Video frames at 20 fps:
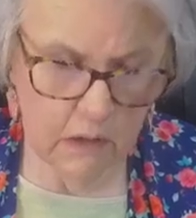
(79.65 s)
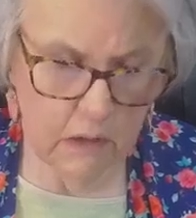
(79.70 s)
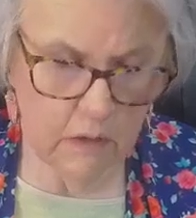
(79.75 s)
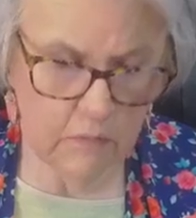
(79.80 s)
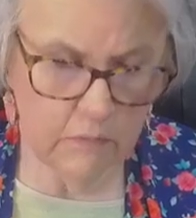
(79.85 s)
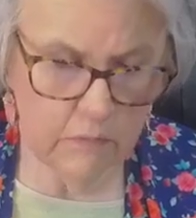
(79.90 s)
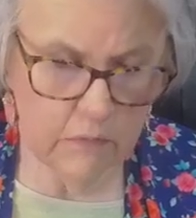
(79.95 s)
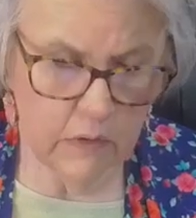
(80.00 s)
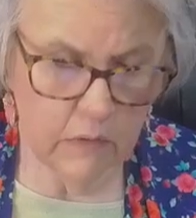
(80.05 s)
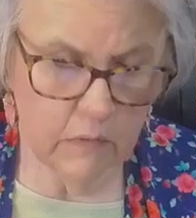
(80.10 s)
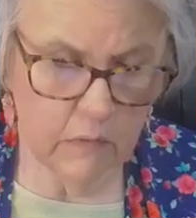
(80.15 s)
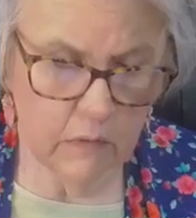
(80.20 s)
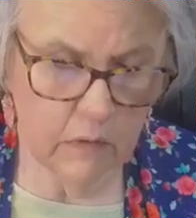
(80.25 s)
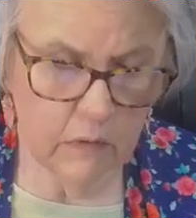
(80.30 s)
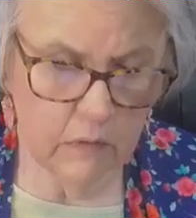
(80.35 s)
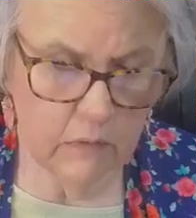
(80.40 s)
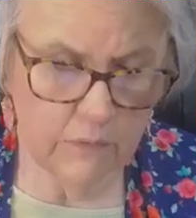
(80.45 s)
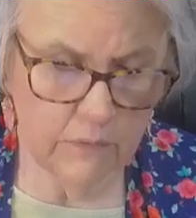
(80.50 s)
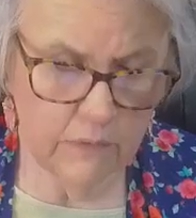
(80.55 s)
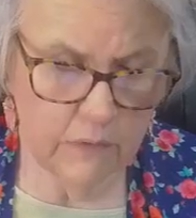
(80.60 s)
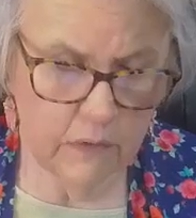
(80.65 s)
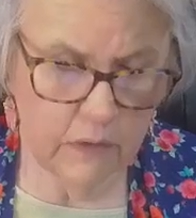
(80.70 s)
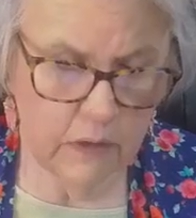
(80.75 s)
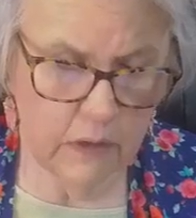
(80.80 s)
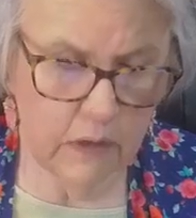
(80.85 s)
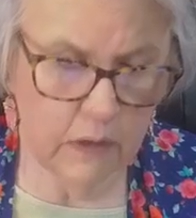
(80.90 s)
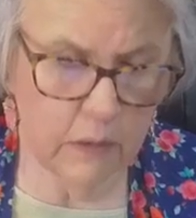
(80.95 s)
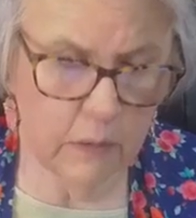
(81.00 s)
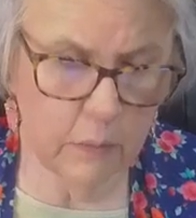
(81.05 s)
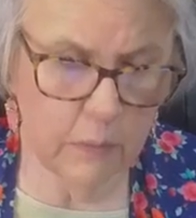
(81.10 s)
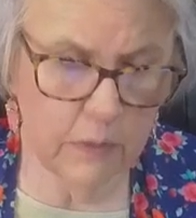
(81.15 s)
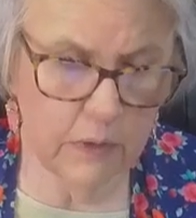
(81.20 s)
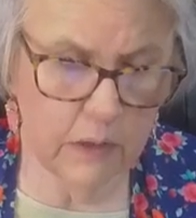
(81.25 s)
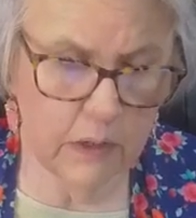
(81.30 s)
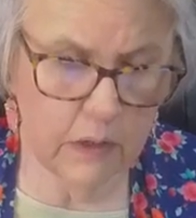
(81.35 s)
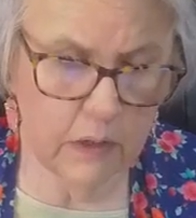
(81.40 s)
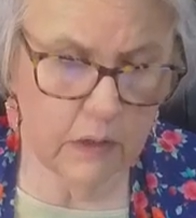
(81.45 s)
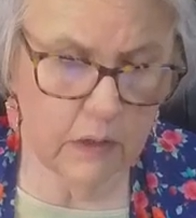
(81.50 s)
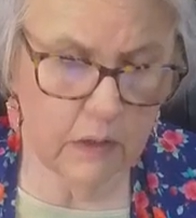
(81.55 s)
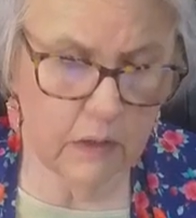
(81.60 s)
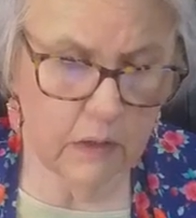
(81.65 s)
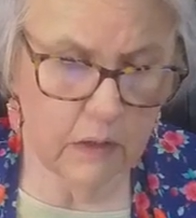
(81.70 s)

I've known her for a little bit,